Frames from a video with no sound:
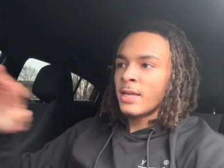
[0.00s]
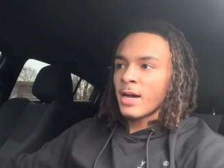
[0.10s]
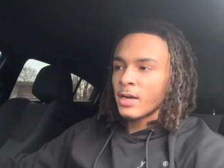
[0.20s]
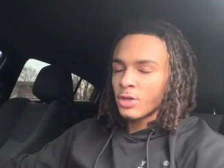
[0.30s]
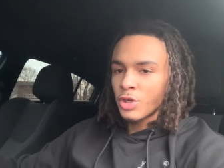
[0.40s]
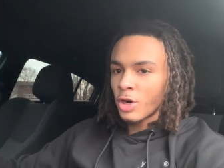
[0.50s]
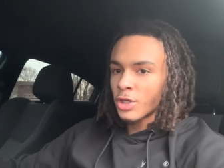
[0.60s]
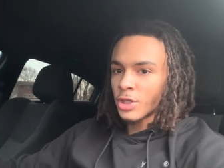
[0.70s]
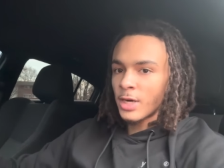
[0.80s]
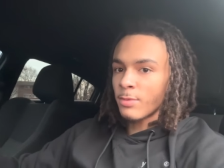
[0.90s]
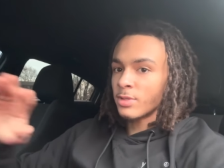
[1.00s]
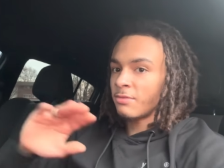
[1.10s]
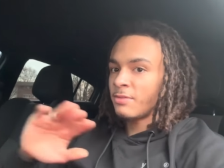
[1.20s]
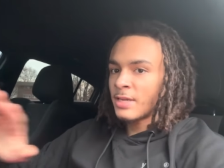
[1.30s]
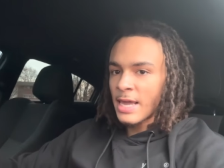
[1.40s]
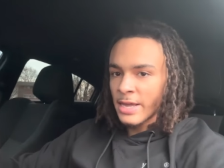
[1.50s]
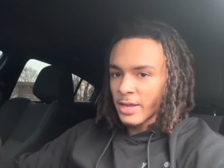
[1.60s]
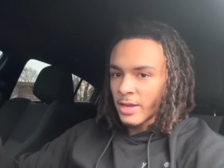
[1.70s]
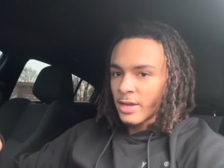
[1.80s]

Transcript: kind of charger that was a V8,